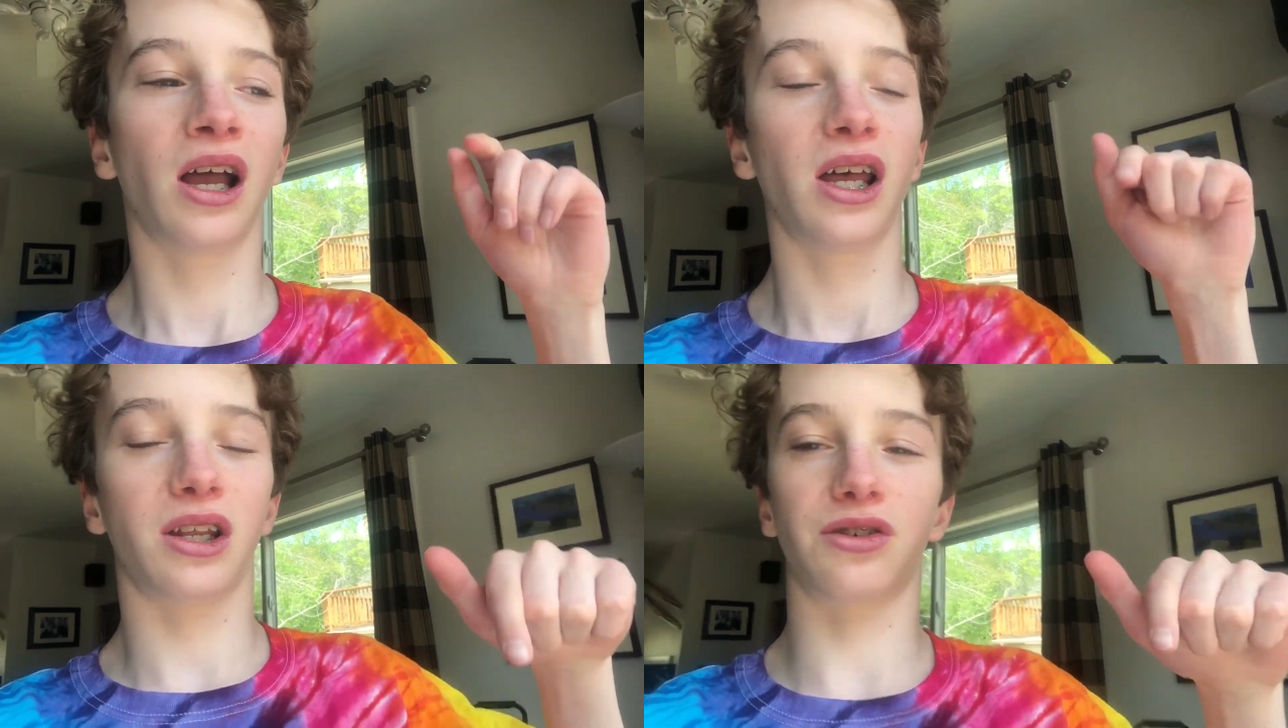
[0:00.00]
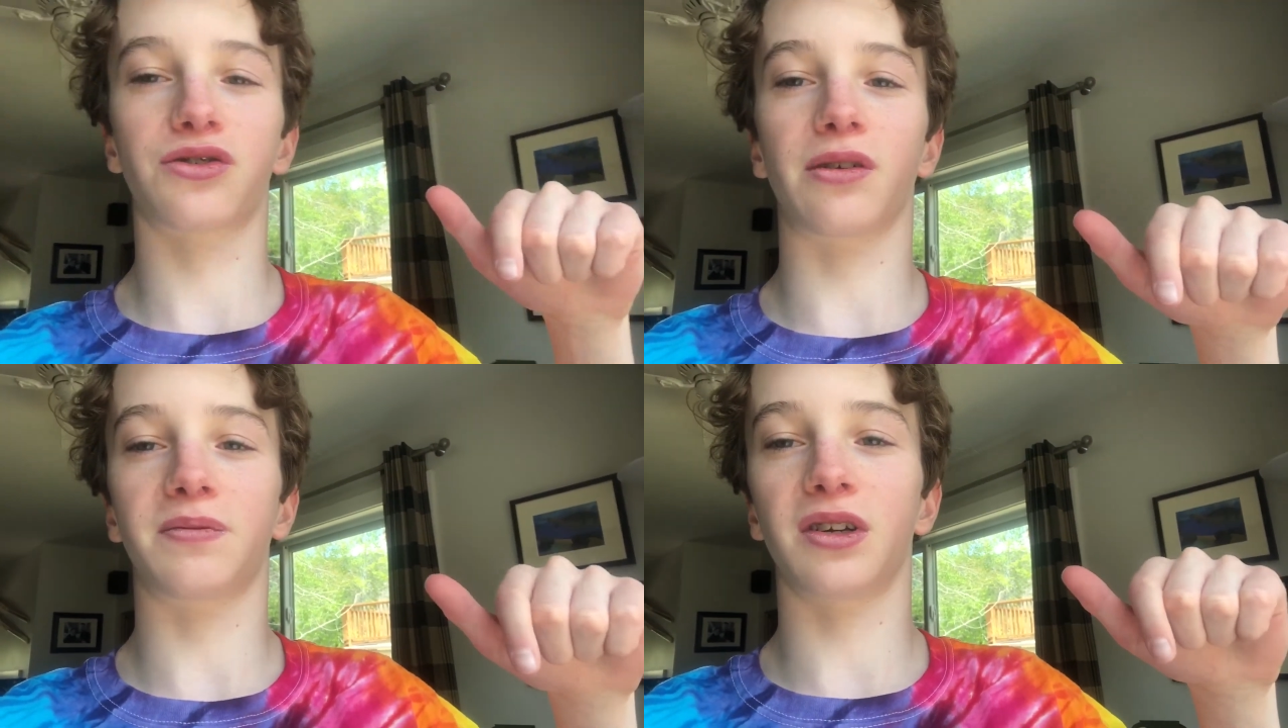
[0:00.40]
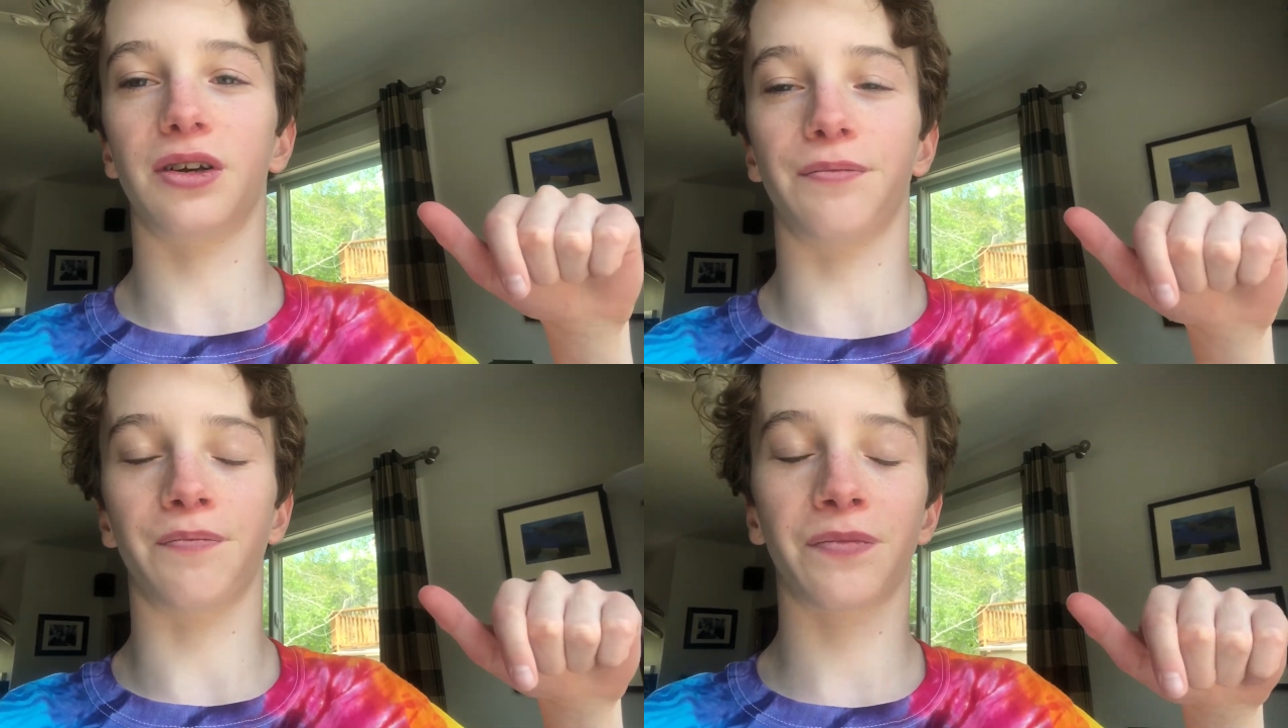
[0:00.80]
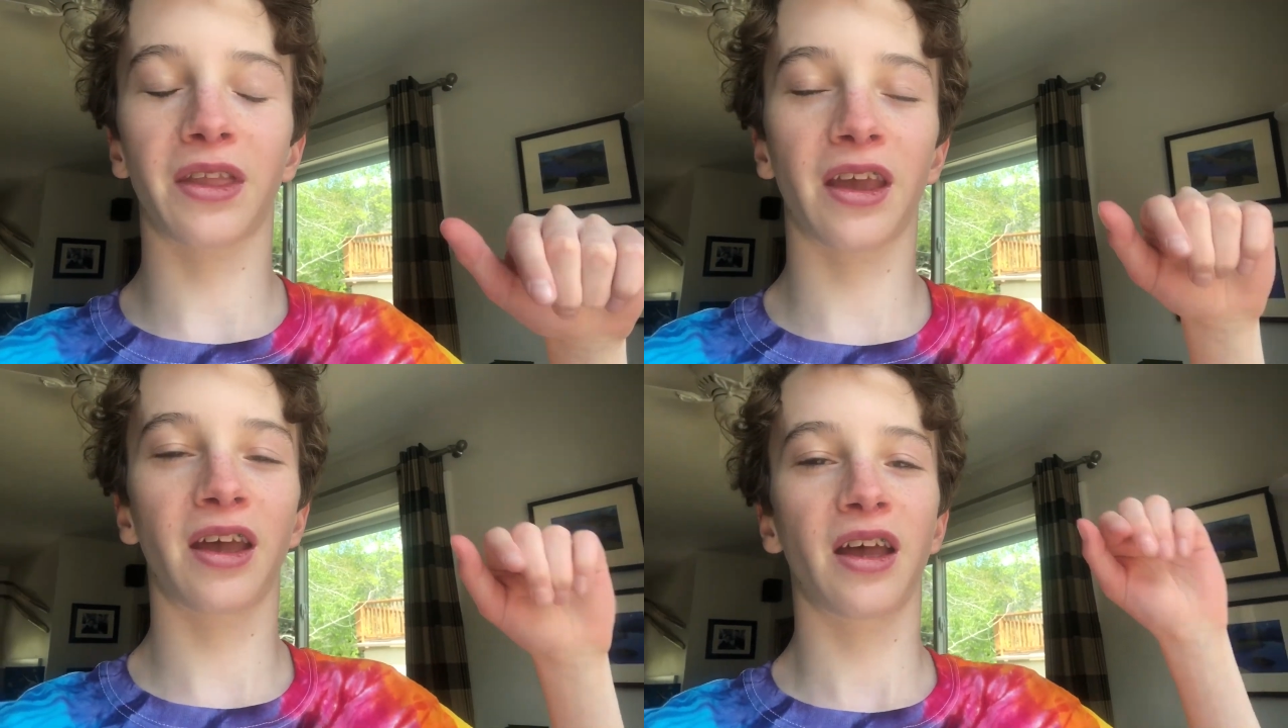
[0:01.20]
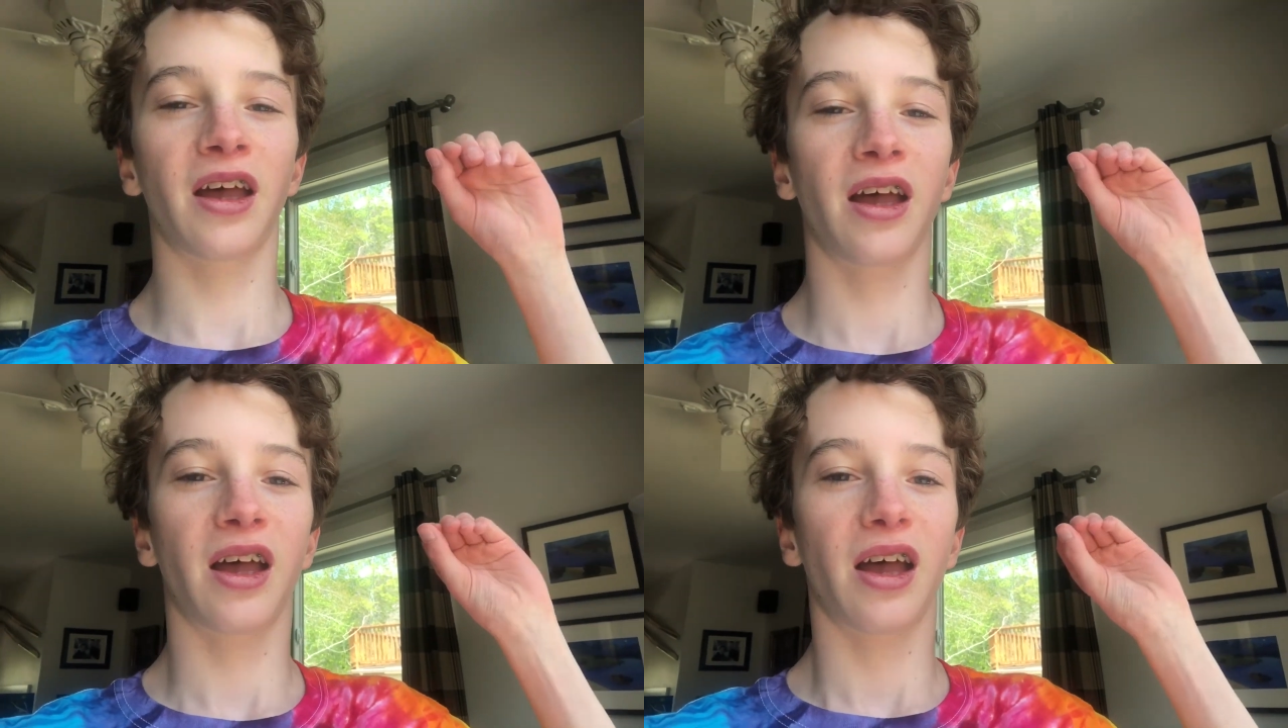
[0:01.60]
in the description.
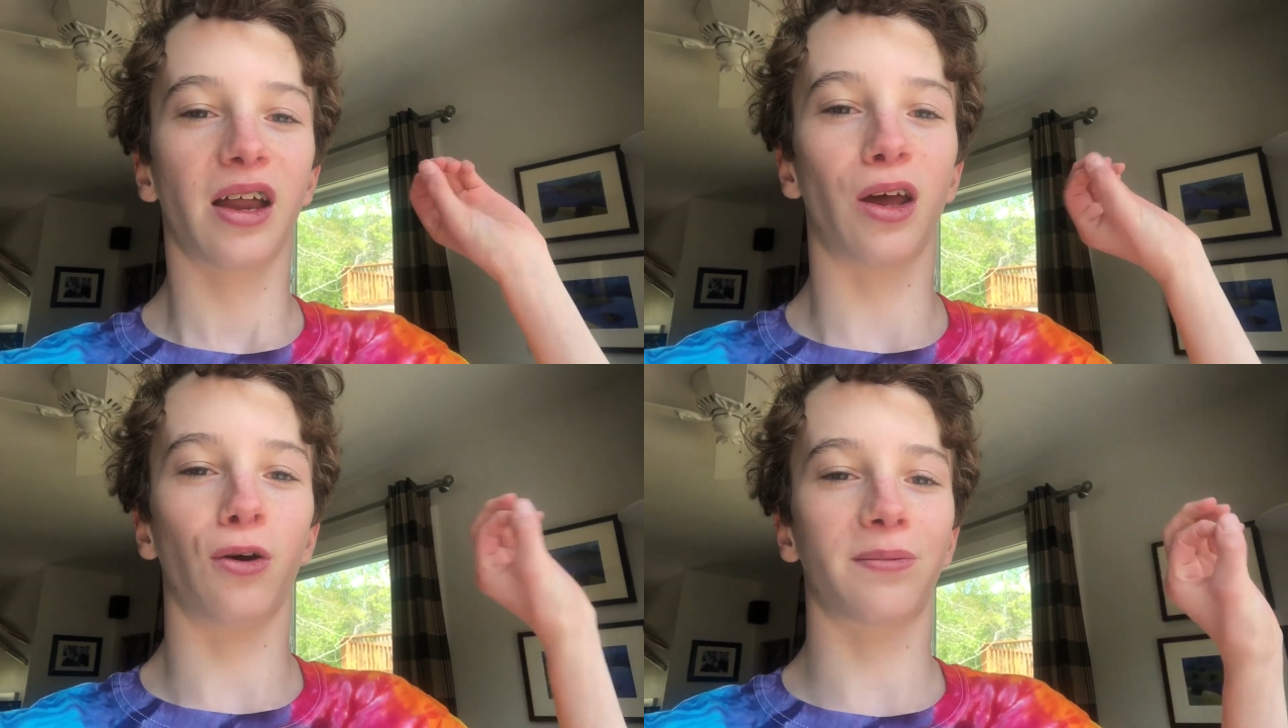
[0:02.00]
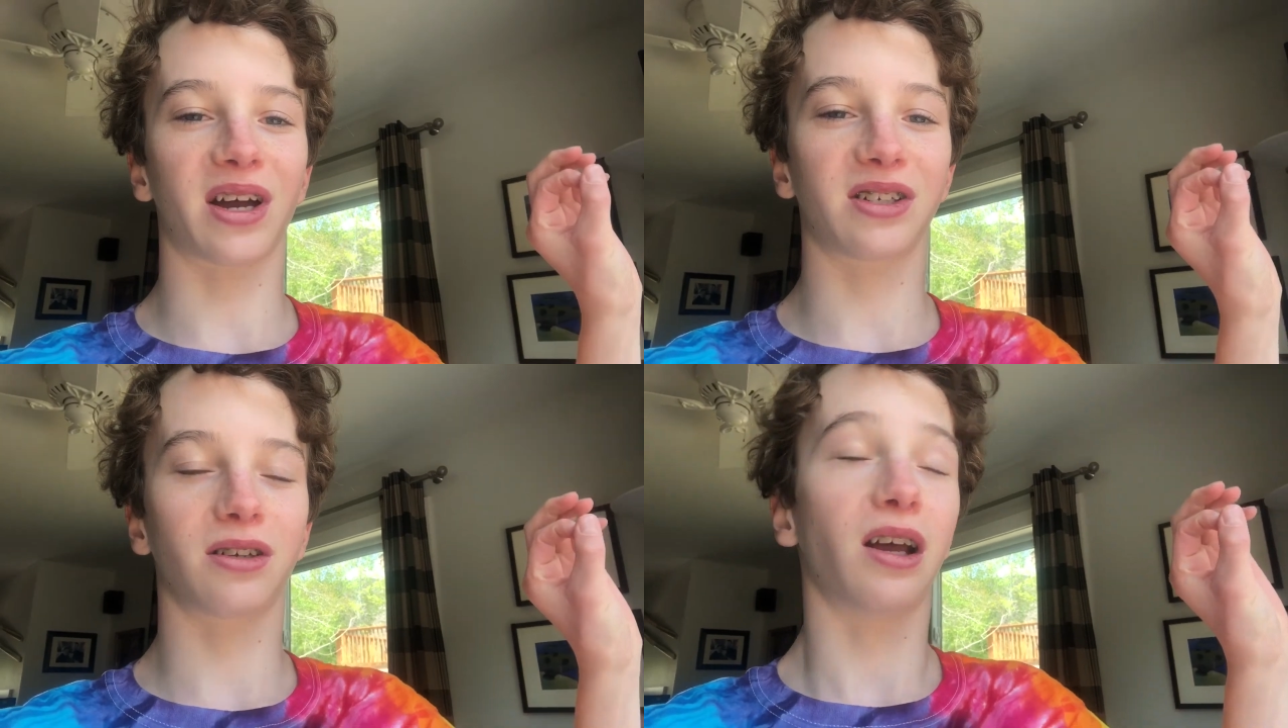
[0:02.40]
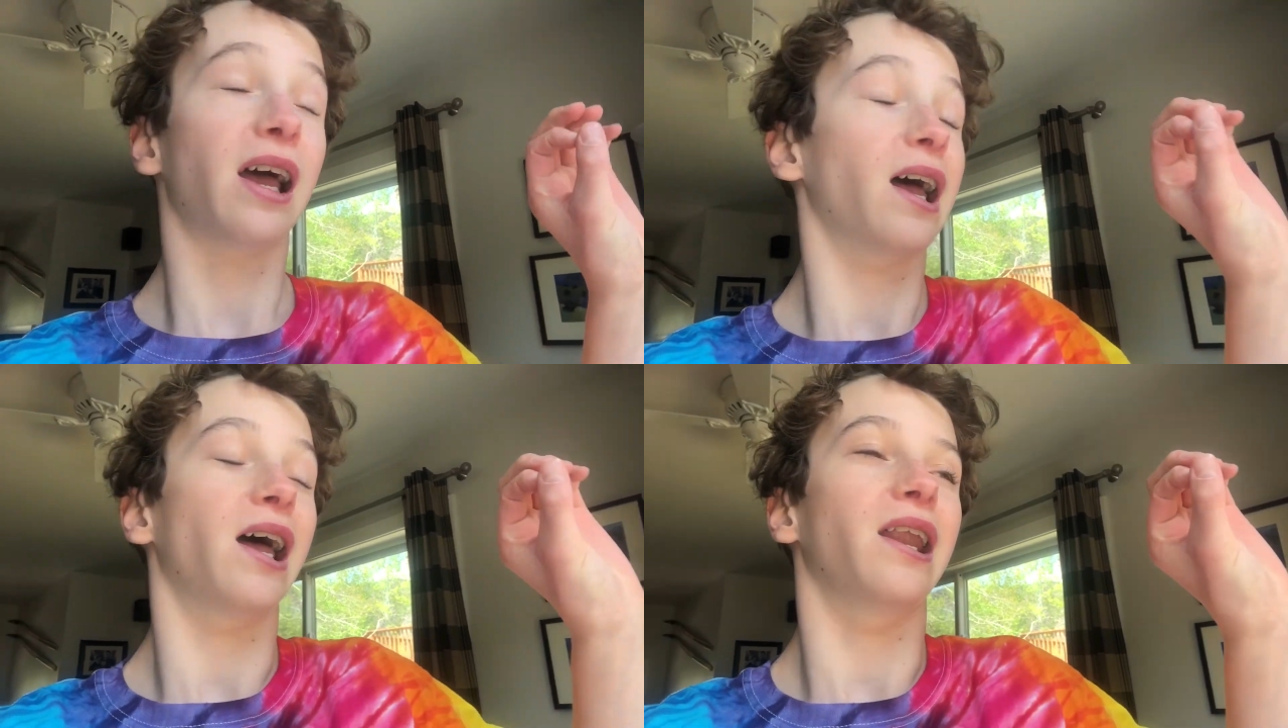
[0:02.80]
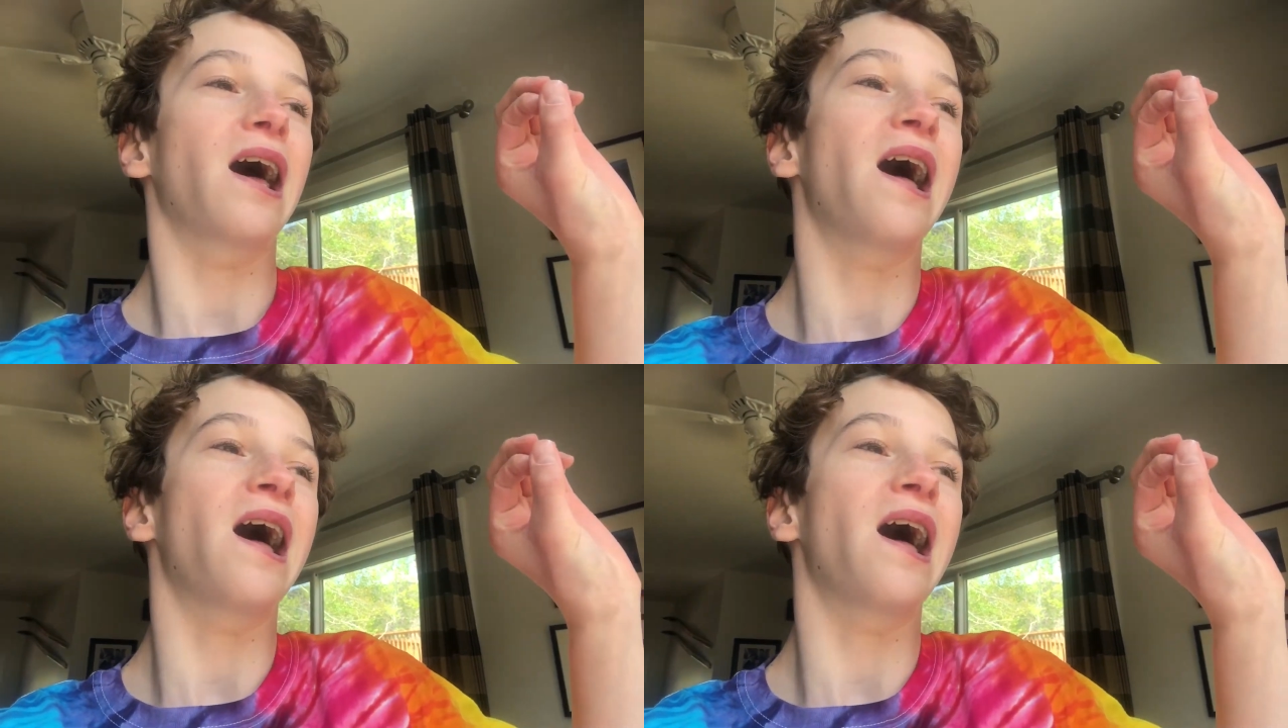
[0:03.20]
I hope you guys, and